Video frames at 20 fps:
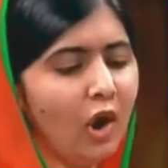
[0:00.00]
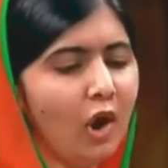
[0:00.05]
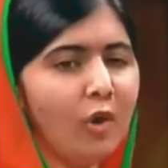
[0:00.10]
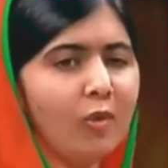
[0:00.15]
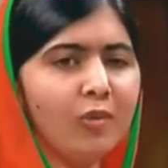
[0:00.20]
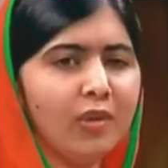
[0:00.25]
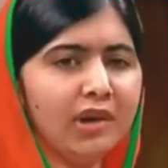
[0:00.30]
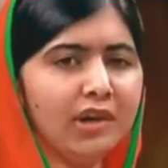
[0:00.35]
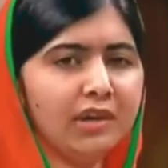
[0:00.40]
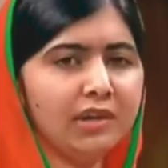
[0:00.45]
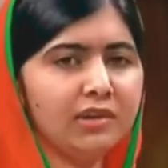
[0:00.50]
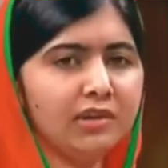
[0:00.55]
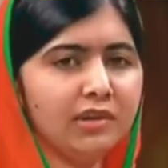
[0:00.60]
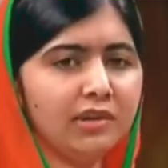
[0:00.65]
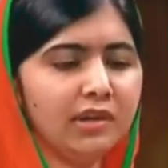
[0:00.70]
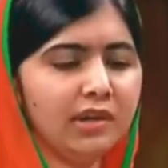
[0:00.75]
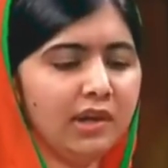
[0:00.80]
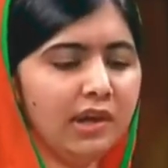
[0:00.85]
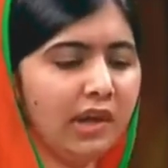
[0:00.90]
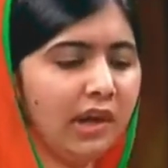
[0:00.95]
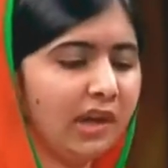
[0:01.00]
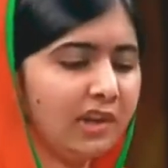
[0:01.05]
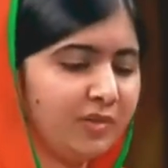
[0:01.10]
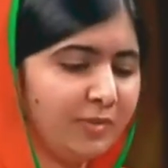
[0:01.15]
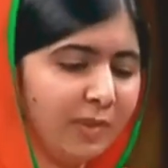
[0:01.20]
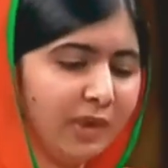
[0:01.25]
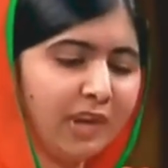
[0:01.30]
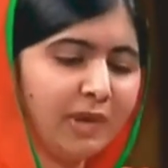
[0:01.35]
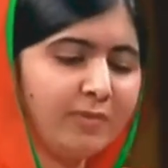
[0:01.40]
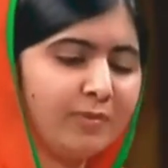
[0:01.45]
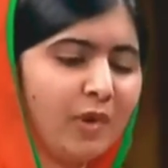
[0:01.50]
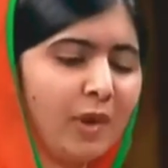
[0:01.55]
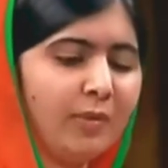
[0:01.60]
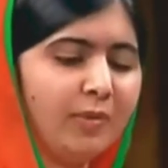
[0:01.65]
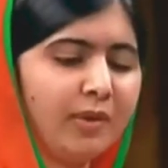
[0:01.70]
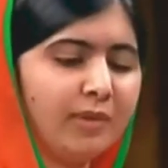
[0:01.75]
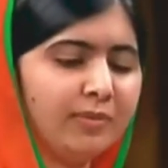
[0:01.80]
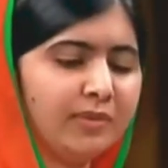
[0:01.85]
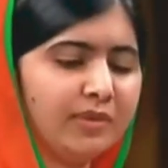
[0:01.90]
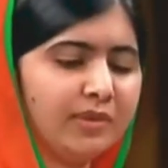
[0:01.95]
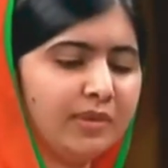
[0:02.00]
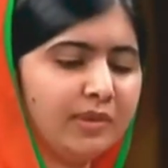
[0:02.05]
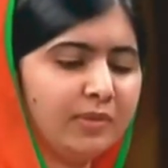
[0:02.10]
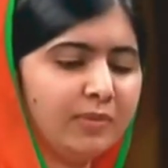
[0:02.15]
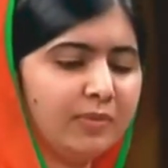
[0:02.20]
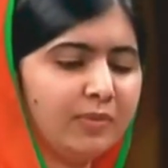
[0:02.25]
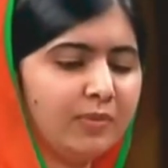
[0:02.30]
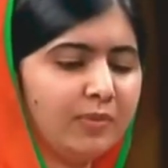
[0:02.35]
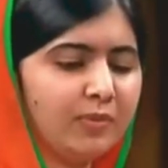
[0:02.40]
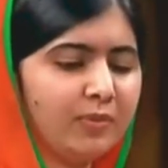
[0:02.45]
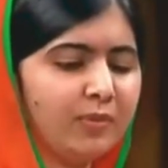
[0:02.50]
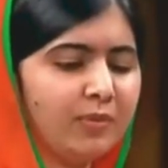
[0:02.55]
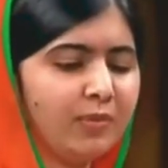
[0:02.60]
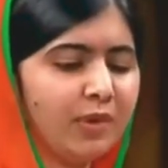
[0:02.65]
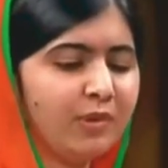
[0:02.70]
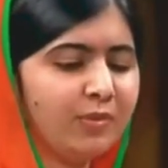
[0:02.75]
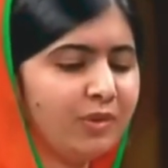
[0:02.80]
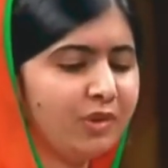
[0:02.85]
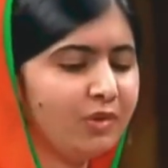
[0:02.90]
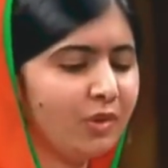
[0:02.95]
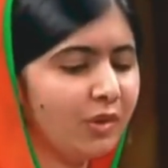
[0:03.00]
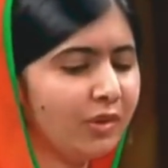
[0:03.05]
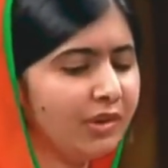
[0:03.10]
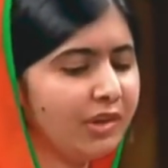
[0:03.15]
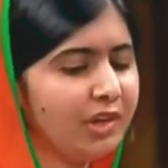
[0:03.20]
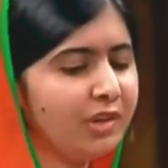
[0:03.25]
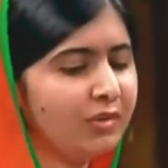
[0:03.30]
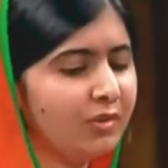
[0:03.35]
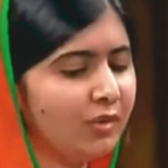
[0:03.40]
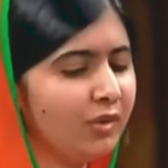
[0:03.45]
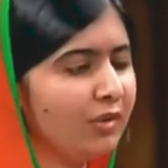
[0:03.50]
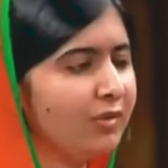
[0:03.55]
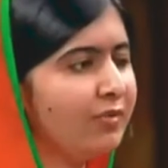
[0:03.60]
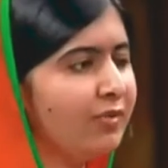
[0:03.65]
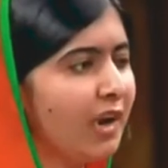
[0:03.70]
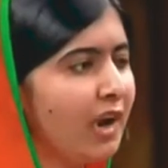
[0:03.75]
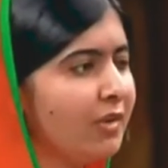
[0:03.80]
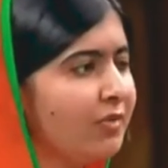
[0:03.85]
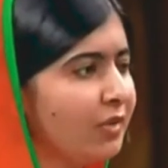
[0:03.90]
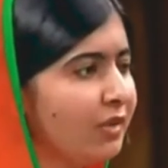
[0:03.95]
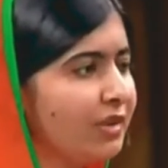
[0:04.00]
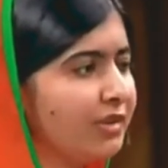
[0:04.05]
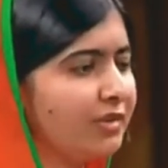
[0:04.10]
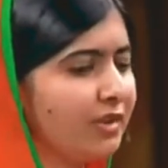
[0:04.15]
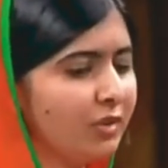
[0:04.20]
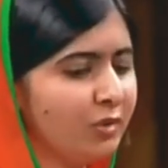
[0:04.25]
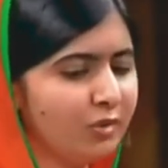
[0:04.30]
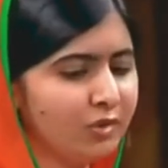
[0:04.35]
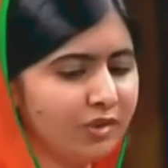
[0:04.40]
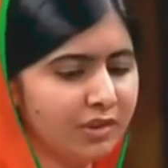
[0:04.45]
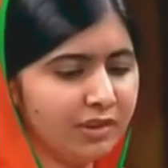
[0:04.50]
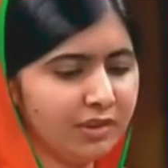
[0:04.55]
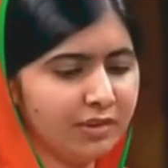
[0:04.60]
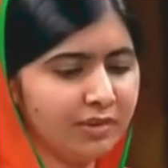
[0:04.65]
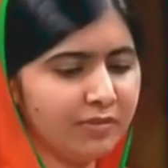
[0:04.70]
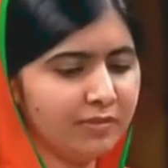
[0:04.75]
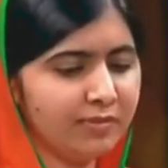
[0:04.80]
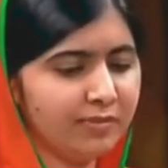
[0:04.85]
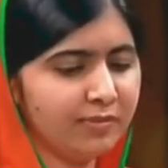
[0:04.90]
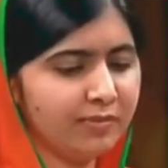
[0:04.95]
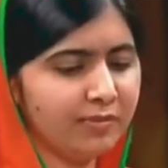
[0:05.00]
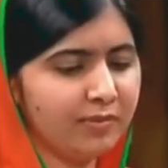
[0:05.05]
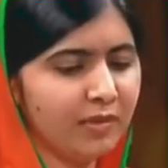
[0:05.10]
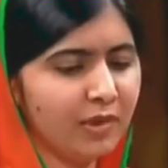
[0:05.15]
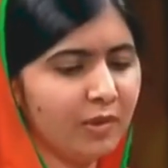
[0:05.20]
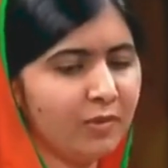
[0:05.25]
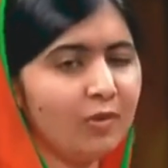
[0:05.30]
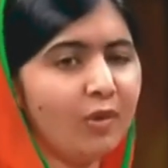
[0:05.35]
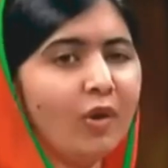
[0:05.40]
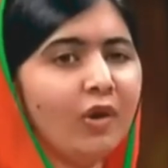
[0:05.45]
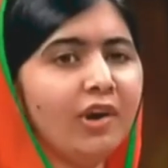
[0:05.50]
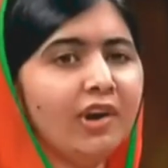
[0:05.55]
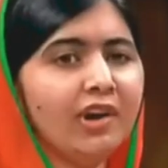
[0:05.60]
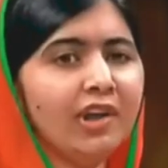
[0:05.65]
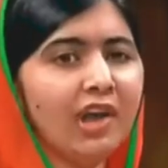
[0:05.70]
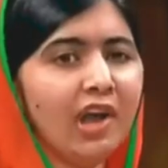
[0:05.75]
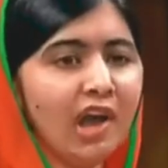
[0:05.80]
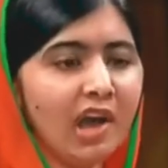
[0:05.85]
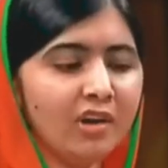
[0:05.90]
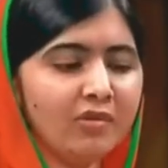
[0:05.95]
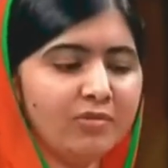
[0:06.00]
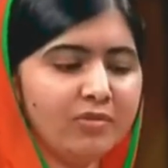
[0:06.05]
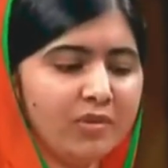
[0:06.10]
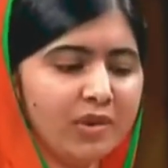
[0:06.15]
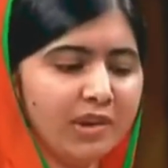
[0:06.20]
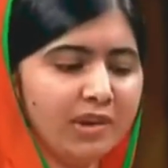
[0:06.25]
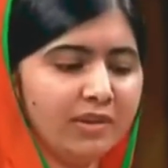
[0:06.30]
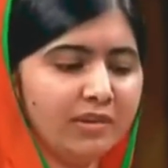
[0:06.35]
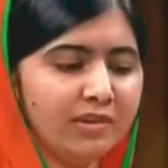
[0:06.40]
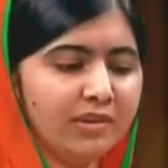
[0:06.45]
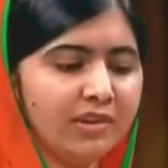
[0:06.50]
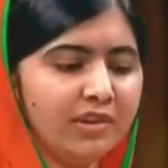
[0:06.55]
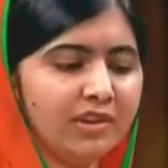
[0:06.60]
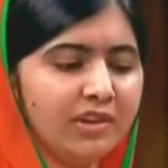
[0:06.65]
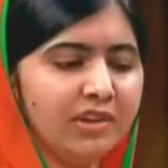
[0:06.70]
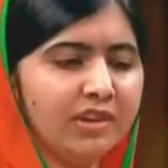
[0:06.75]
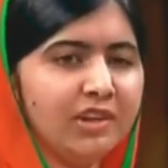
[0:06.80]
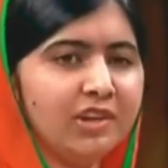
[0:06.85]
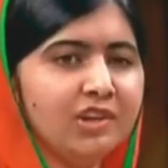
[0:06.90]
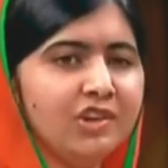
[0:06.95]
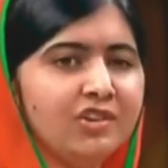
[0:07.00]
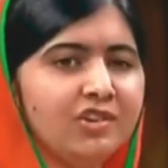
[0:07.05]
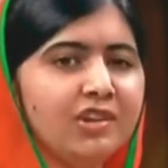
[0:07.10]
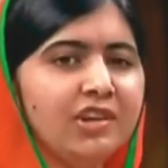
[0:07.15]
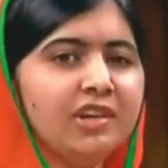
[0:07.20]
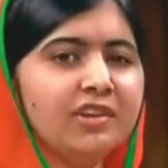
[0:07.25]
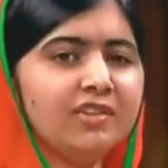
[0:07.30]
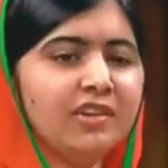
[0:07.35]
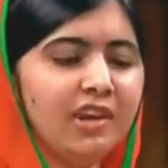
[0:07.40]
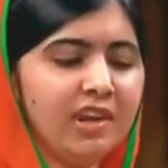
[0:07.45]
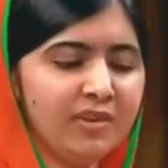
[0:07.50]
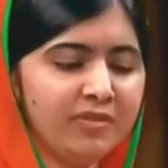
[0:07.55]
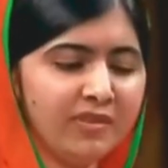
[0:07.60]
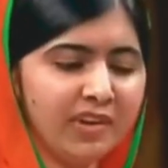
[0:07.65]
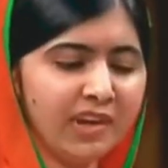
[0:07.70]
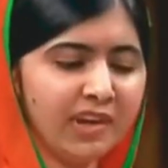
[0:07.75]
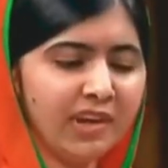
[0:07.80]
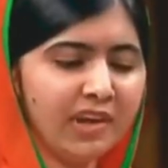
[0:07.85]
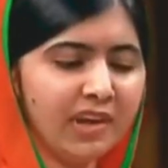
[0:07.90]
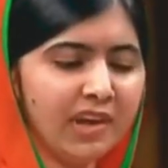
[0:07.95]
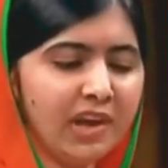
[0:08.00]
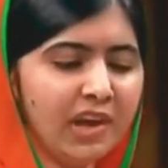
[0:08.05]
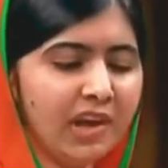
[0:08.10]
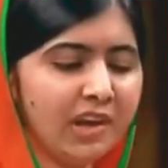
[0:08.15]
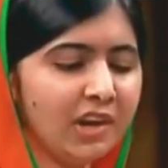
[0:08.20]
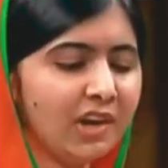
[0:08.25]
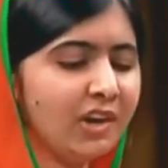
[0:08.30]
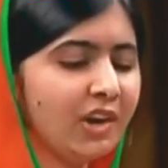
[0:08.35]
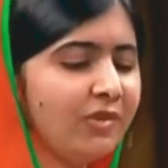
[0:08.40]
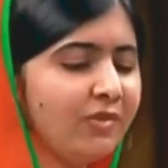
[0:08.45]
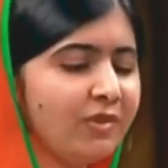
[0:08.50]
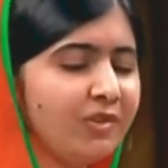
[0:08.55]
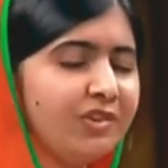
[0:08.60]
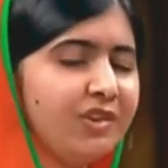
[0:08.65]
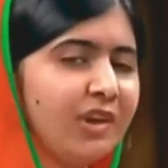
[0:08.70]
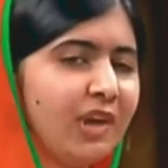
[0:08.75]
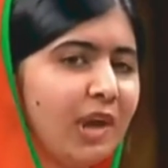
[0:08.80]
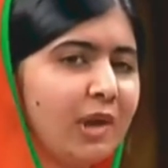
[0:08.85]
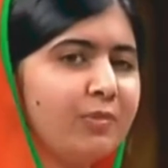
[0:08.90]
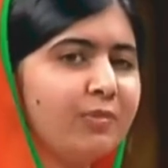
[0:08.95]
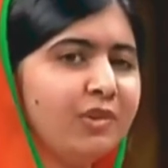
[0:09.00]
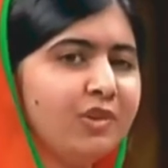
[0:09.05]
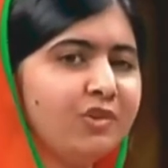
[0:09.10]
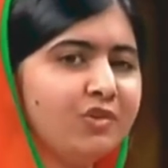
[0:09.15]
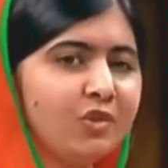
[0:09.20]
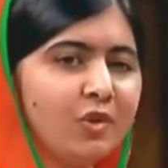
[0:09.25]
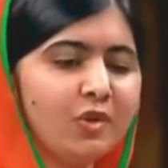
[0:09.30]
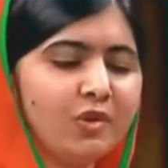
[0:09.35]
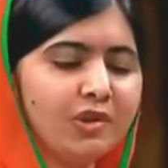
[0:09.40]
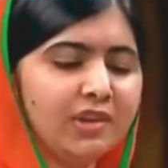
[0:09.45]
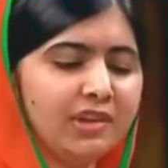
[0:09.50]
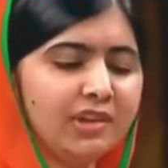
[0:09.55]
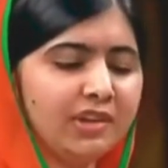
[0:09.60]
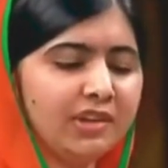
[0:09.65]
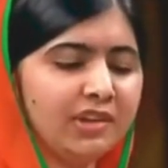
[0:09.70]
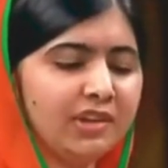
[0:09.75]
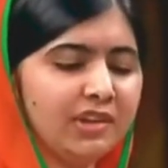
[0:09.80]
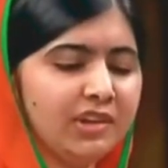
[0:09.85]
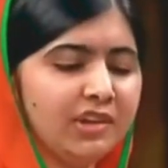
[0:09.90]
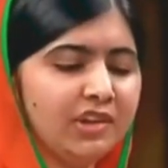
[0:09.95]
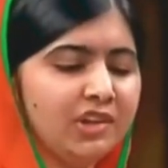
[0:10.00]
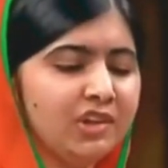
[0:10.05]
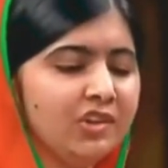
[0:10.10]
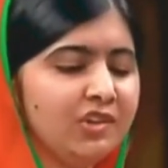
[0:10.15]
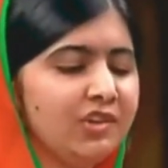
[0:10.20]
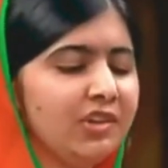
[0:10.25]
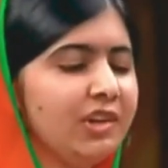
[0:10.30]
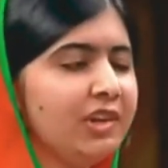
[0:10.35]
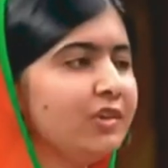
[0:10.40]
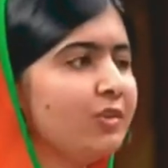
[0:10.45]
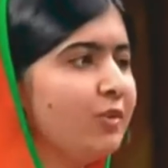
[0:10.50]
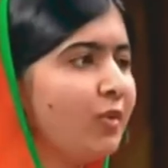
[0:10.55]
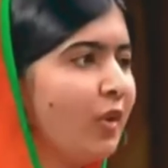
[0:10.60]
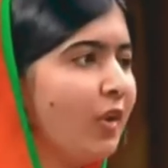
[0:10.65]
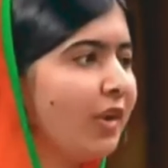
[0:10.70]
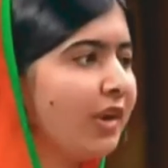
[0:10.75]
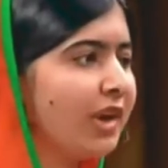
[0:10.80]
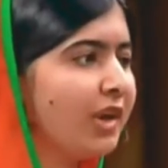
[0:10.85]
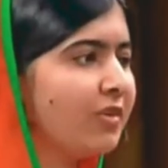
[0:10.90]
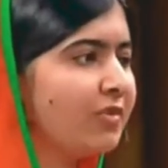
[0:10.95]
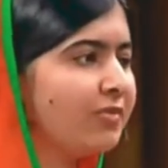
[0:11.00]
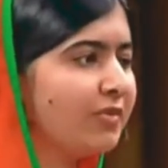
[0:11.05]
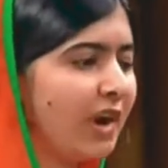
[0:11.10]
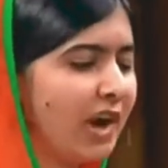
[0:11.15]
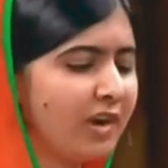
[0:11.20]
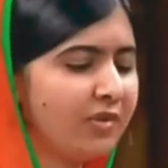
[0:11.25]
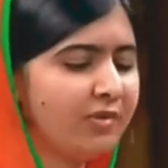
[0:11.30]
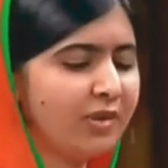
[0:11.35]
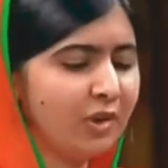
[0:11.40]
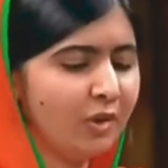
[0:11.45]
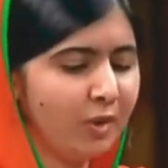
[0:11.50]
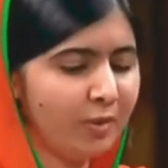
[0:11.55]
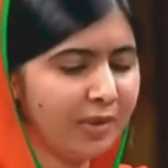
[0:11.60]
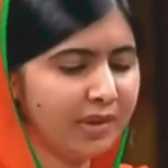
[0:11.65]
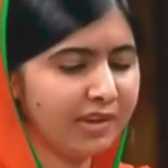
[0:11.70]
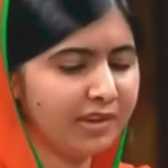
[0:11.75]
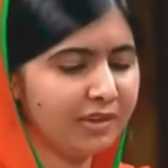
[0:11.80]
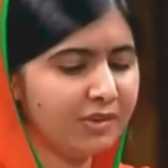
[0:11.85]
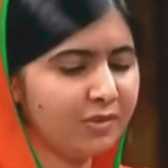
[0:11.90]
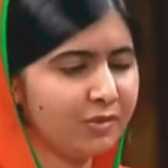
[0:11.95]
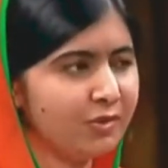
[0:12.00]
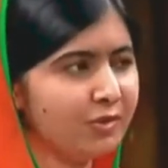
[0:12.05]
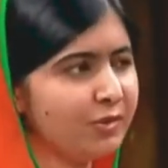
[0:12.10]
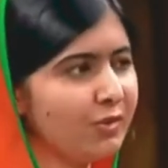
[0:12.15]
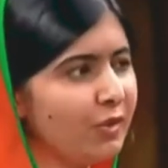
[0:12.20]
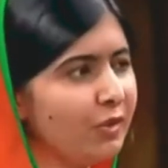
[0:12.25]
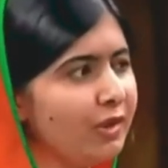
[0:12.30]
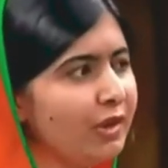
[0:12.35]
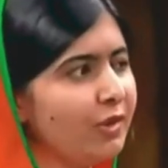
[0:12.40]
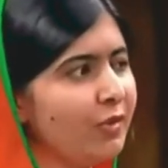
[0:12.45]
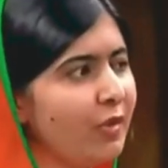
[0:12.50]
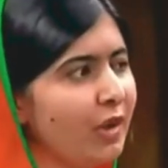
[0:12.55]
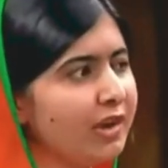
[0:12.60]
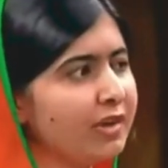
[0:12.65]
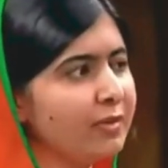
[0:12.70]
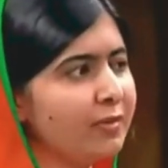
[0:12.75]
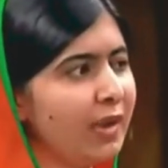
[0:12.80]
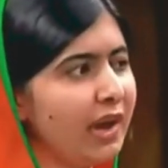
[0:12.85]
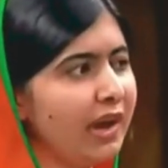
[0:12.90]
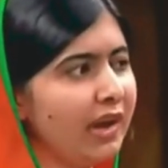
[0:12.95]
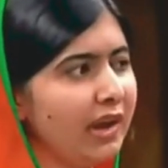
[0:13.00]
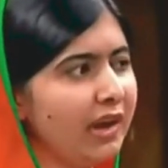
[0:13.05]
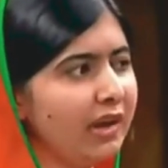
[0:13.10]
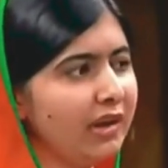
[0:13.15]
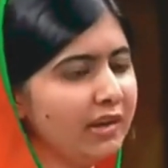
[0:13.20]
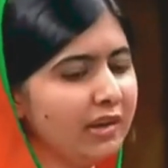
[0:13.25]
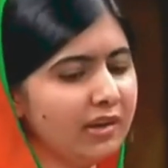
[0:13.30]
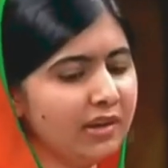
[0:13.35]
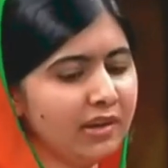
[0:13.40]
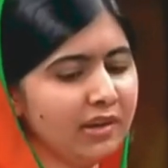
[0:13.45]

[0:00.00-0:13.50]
Our world has many problems, but we don't need to look far for the solution. We already have one. She is living in a refugee camp in Jordan. She is walking 5 kilometers to school in Guatemala.